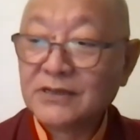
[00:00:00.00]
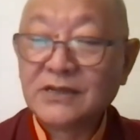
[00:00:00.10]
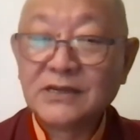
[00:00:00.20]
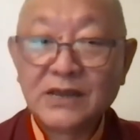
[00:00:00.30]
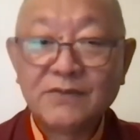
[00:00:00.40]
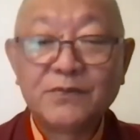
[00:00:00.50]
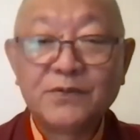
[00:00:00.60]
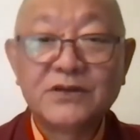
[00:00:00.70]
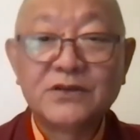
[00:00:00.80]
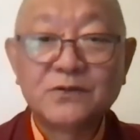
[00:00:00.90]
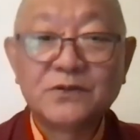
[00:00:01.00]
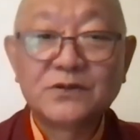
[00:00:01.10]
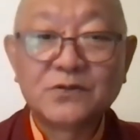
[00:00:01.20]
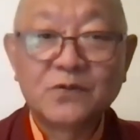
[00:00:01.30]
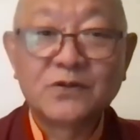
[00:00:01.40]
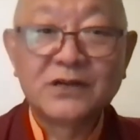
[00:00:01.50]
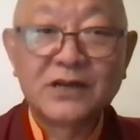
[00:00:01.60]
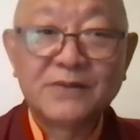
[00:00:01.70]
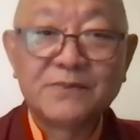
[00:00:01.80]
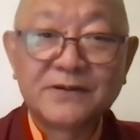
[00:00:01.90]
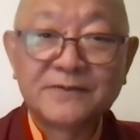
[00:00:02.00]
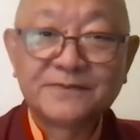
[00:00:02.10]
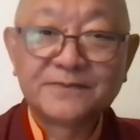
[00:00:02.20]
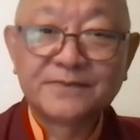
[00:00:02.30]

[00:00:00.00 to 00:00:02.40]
that everybody who is called Lama